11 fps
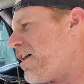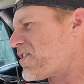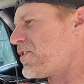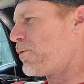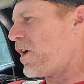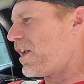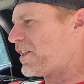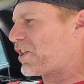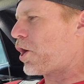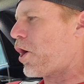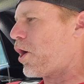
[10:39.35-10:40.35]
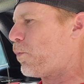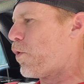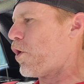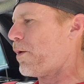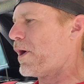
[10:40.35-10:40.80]
Still want to let the car
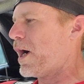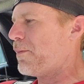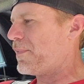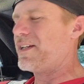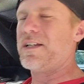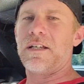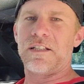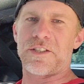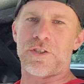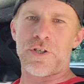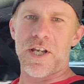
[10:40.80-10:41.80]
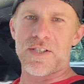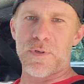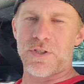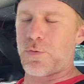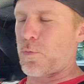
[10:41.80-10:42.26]
warm up, let the
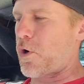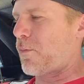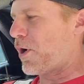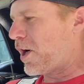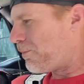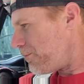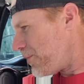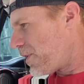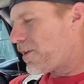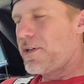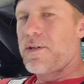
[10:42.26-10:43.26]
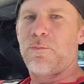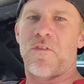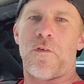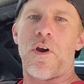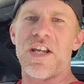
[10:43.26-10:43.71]
transmission warm up
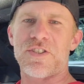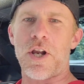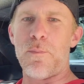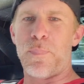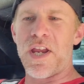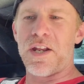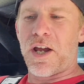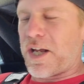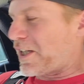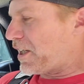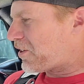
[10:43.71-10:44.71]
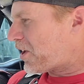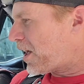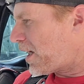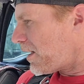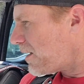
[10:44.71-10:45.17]
before I start beating on anything.